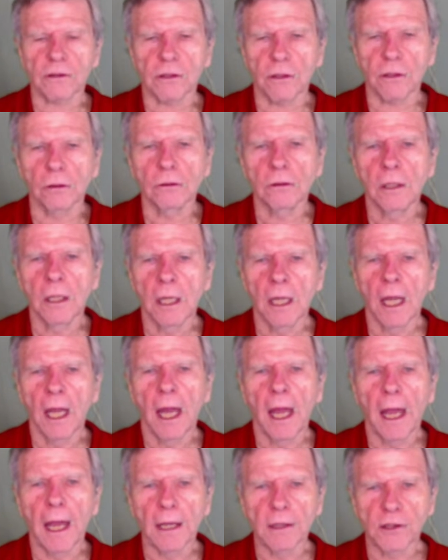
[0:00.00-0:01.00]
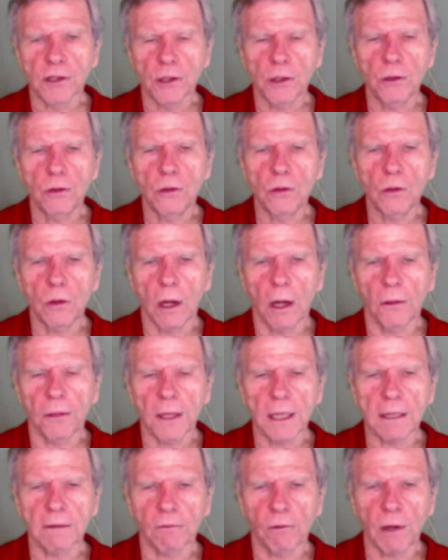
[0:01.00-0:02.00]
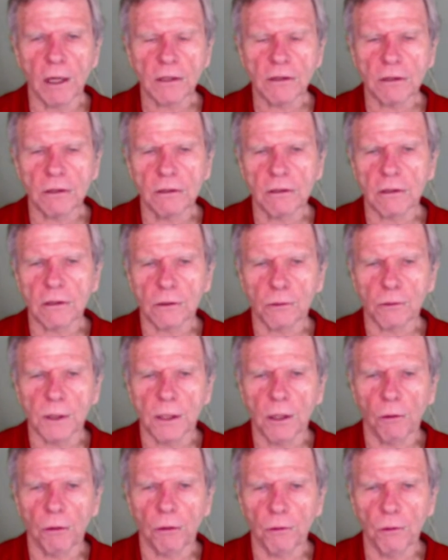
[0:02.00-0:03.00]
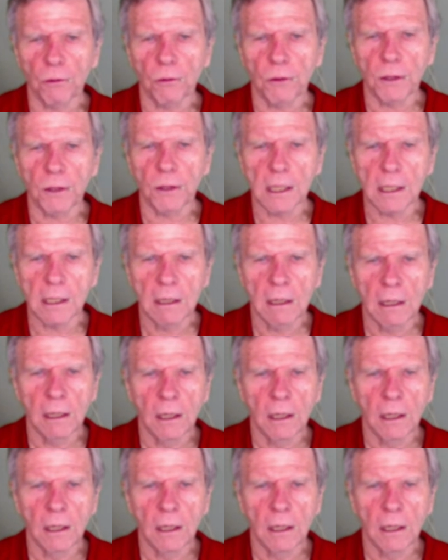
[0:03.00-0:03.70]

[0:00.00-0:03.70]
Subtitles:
So, as you think of questions, as we go through the